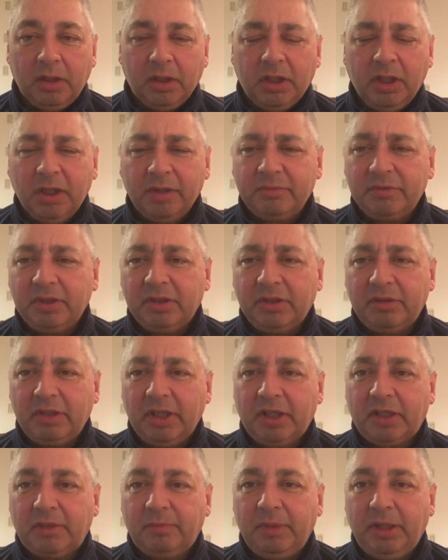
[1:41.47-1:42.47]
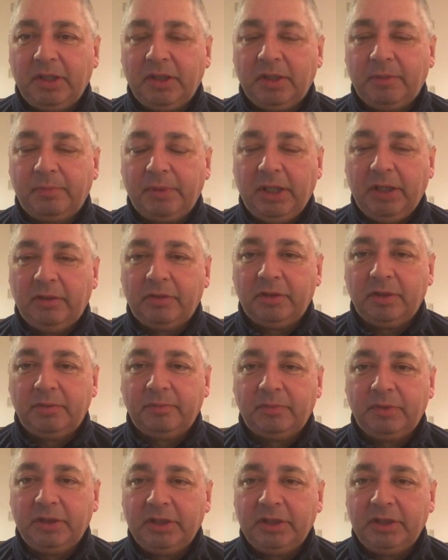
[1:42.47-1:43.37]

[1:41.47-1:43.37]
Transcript: Can't really recommend a bet on him.